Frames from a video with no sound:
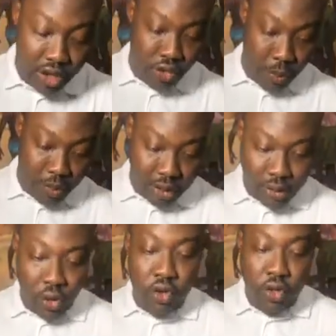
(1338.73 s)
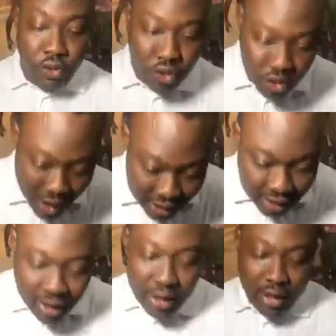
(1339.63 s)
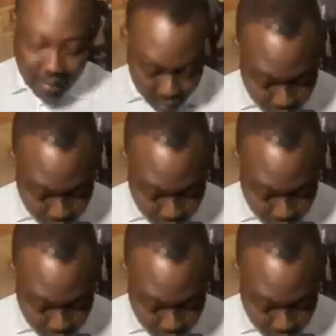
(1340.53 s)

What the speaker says: drop it, or you want to scratch. So